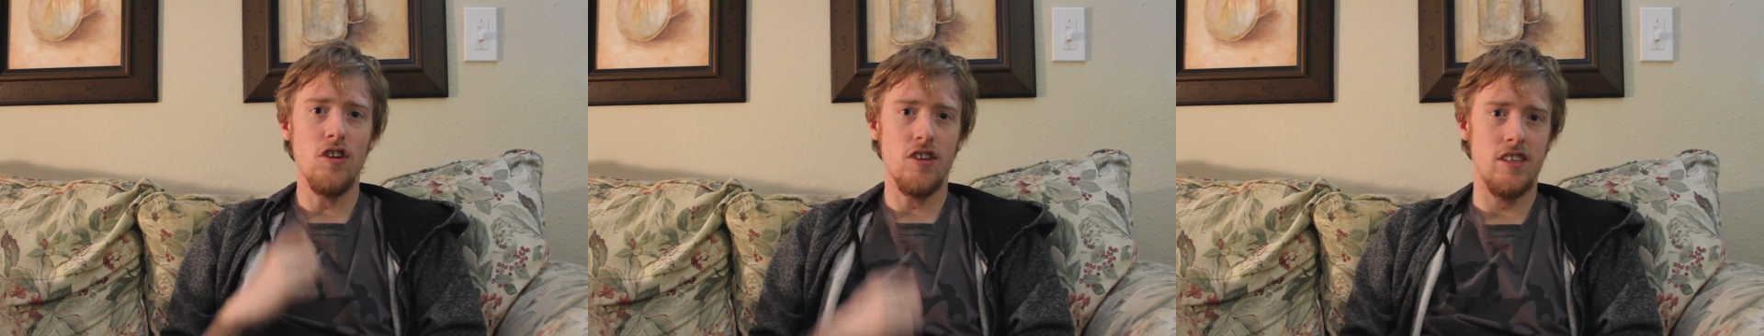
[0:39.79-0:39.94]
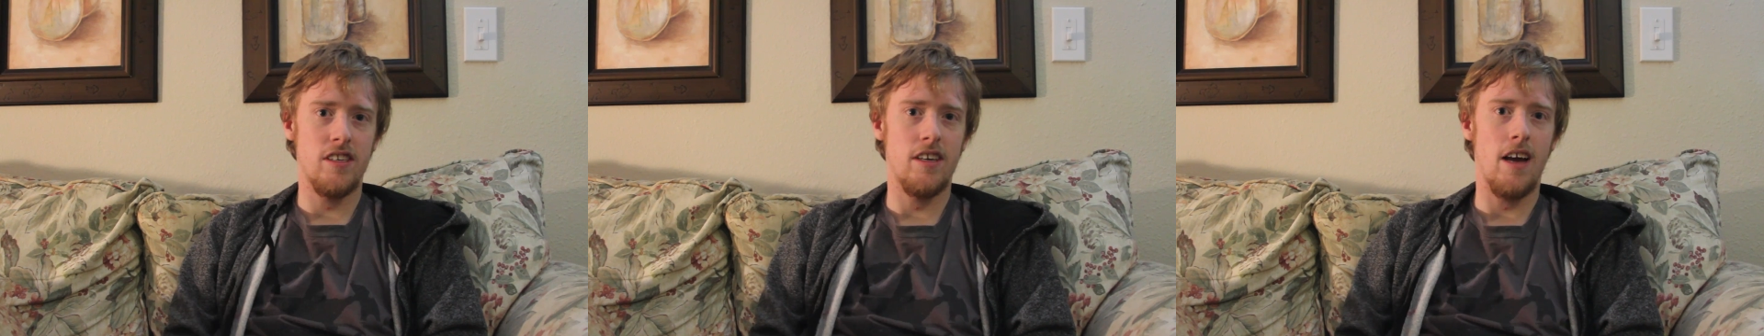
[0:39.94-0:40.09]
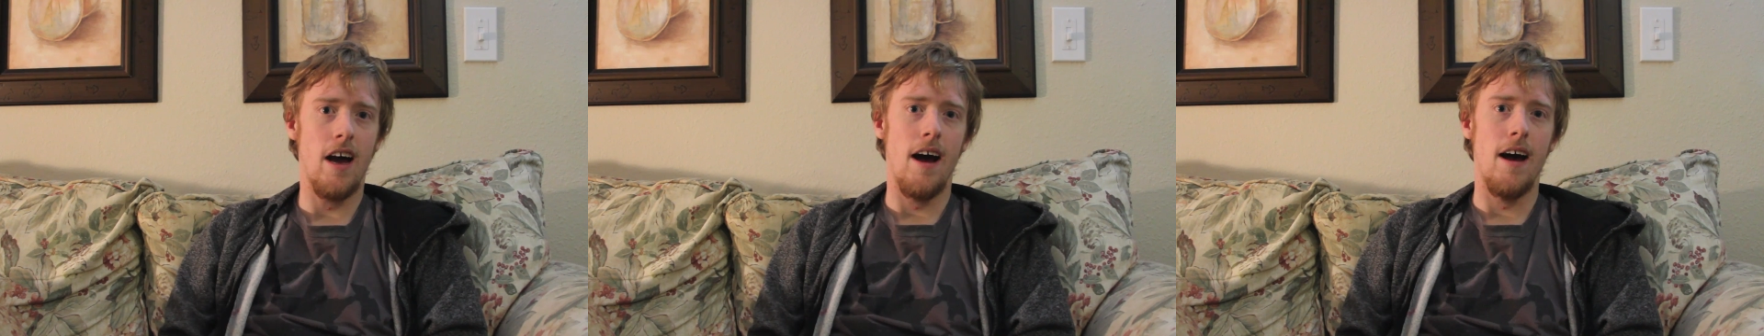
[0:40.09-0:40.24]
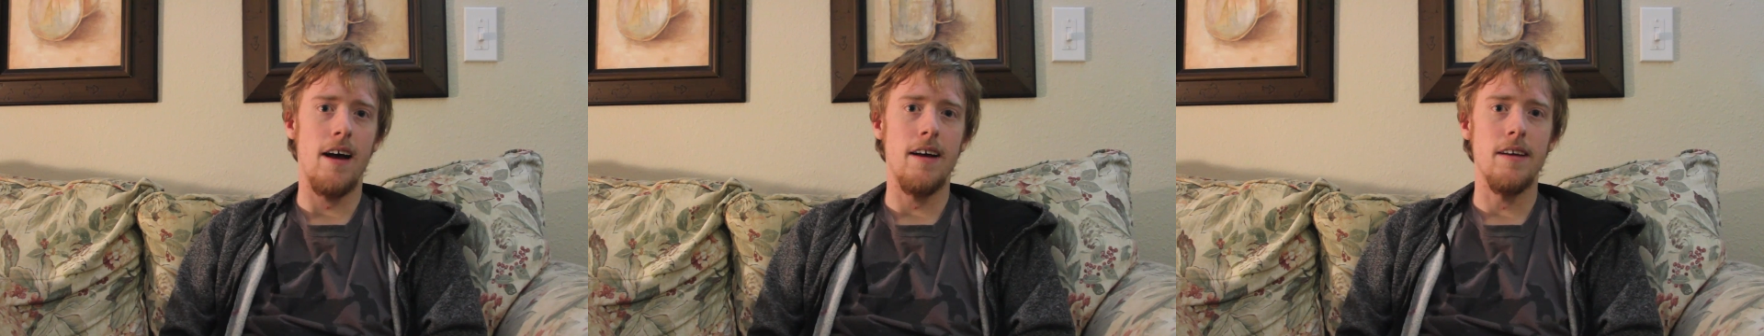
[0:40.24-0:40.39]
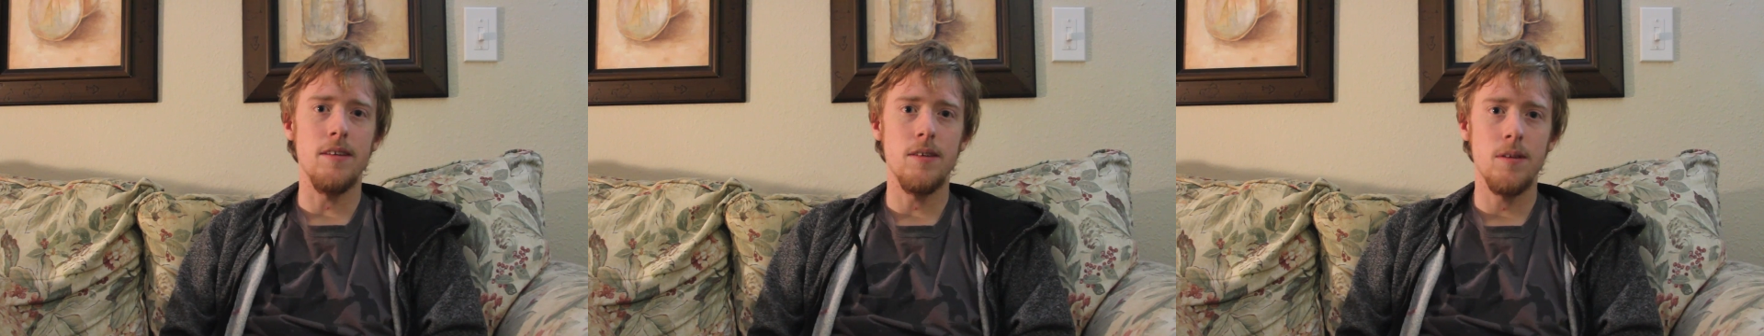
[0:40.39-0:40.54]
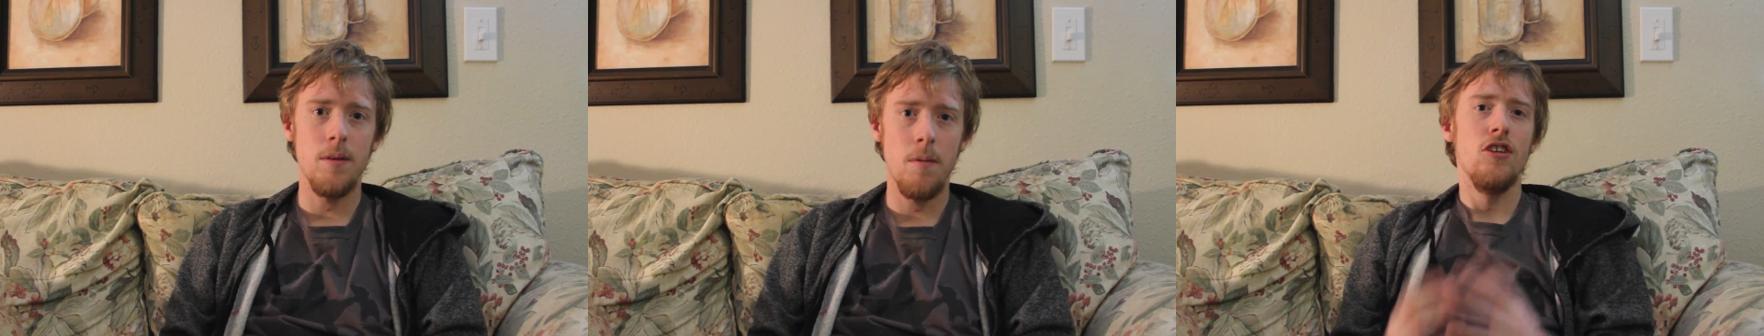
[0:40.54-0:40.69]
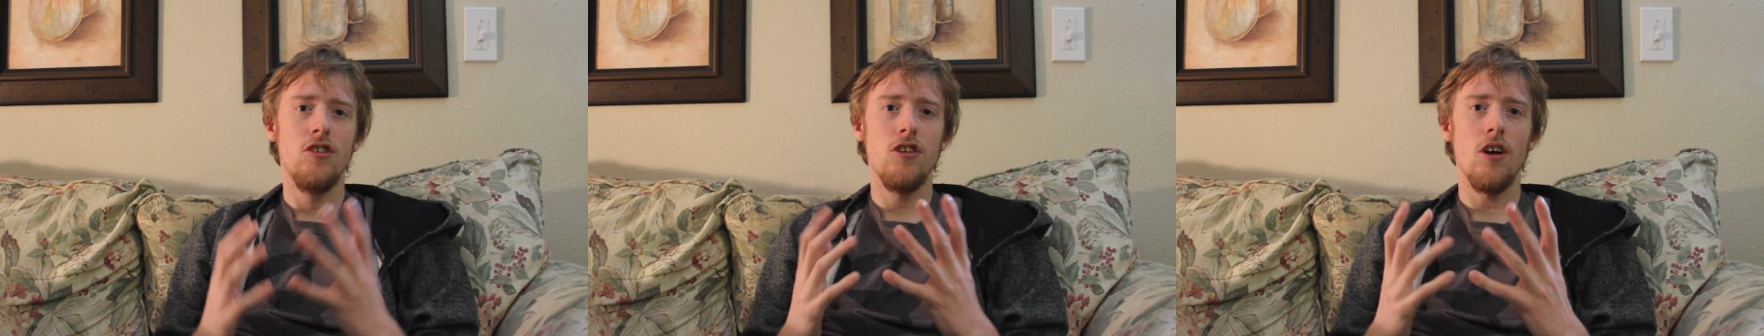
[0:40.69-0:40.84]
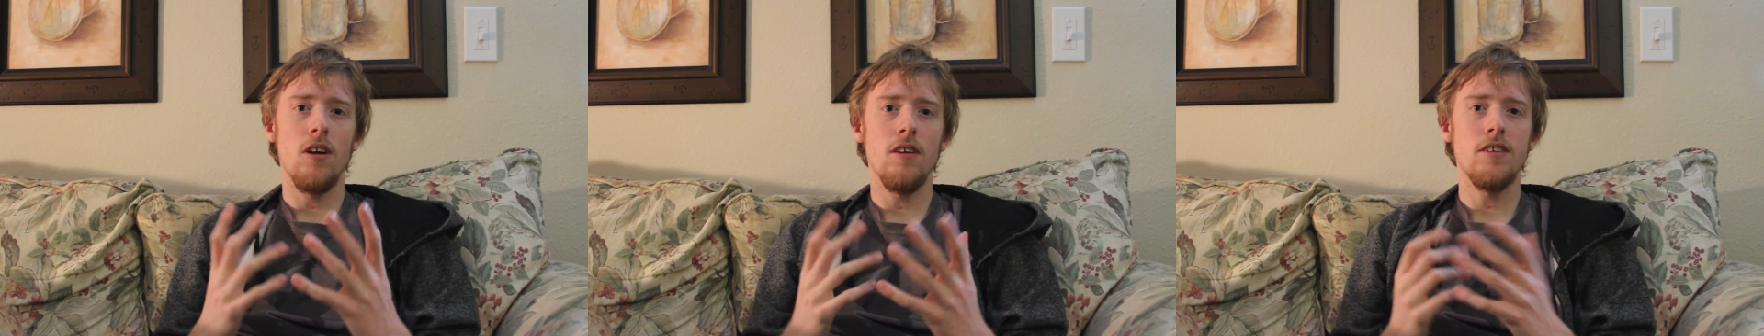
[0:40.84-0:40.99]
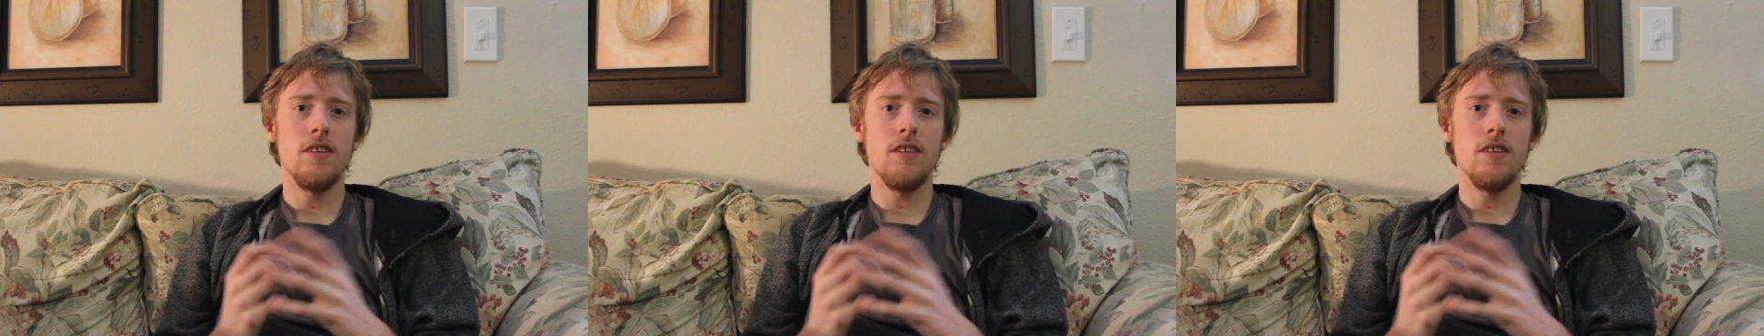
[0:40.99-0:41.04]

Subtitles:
Skies. Dark